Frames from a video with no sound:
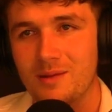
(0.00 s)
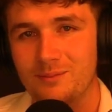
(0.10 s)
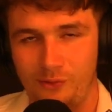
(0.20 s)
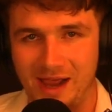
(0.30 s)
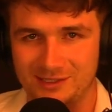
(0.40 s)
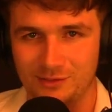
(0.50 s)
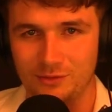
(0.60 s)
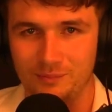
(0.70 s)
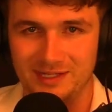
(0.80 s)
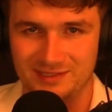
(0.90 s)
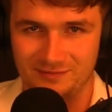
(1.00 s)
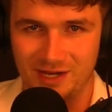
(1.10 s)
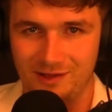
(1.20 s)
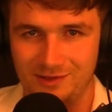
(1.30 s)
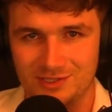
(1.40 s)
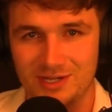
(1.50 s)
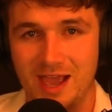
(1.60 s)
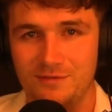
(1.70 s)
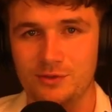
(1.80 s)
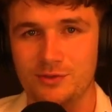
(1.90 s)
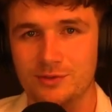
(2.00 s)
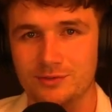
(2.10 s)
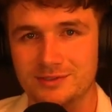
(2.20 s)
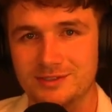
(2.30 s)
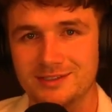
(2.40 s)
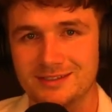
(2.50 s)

practical piece of knowledge have you used?